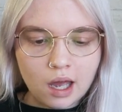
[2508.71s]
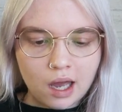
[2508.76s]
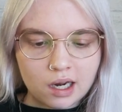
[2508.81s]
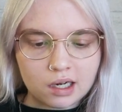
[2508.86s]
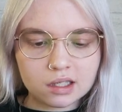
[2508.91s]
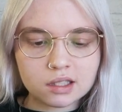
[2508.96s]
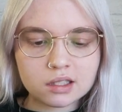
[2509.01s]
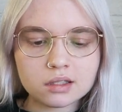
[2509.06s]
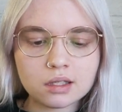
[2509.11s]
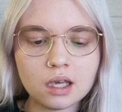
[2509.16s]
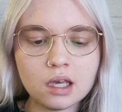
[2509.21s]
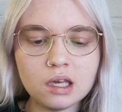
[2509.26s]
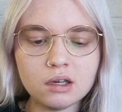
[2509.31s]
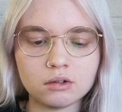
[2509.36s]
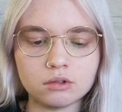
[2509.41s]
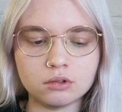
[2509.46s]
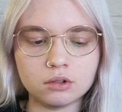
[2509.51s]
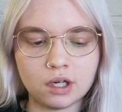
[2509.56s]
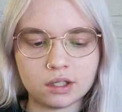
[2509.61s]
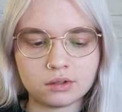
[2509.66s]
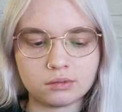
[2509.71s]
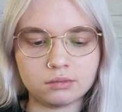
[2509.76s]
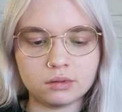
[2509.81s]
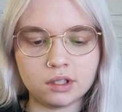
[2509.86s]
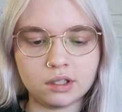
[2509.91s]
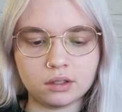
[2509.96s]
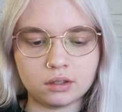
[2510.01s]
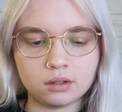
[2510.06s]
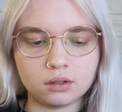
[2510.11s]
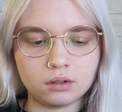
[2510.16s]
and it is he who has
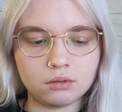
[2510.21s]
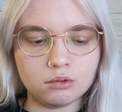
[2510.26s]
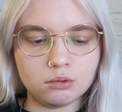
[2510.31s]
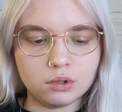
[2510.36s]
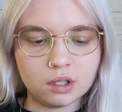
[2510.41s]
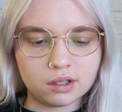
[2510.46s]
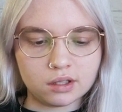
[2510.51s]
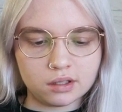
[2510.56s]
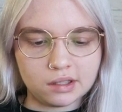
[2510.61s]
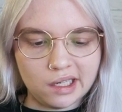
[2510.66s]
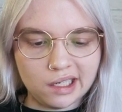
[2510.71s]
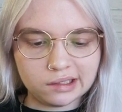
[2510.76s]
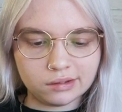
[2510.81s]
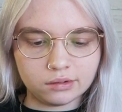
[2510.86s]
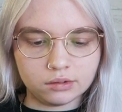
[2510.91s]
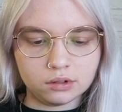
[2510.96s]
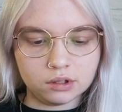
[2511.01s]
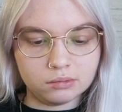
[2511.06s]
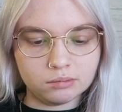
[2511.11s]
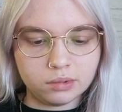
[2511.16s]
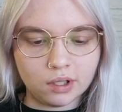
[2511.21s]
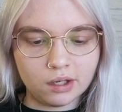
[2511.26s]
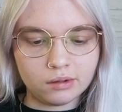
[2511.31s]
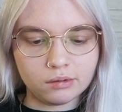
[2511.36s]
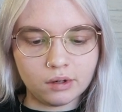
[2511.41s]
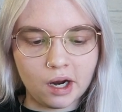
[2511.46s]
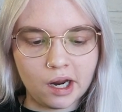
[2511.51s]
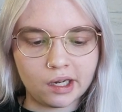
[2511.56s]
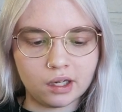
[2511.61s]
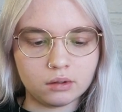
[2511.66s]
ridden with the devil by
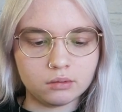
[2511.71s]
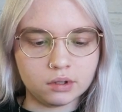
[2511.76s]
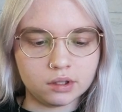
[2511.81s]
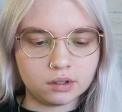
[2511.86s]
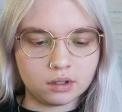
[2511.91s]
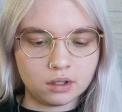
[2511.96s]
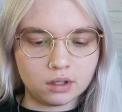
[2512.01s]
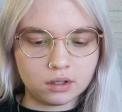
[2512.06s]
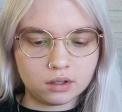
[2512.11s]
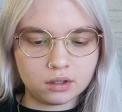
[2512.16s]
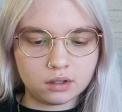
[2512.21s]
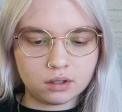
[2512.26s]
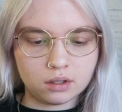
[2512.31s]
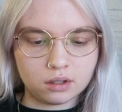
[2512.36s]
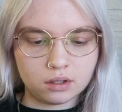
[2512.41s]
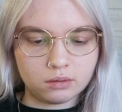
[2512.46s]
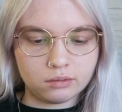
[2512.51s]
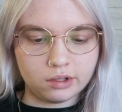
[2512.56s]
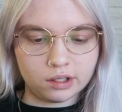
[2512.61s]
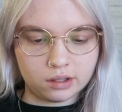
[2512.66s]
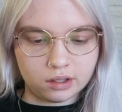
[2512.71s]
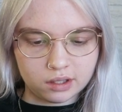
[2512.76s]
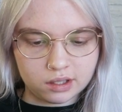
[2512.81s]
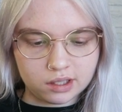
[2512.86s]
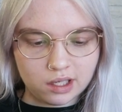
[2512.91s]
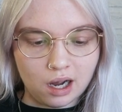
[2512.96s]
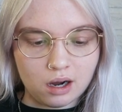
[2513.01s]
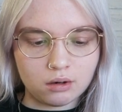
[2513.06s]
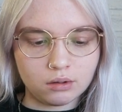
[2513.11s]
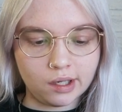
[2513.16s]
riding with the
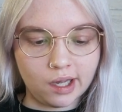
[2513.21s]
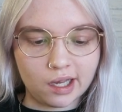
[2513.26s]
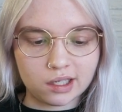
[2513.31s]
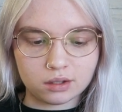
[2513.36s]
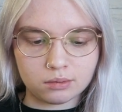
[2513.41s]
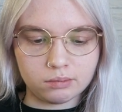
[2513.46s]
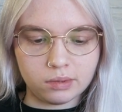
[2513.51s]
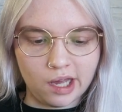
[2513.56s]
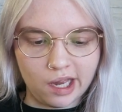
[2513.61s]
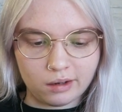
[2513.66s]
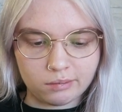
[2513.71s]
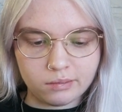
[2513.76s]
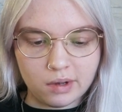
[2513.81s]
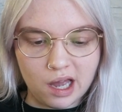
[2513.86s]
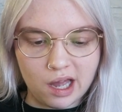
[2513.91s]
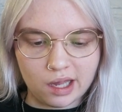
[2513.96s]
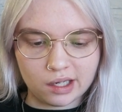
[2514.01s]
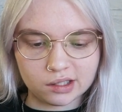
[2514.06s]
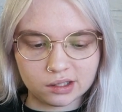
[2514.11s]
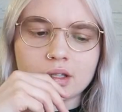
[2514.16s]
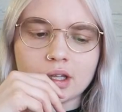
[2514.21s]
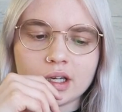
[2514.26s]
South as a black man.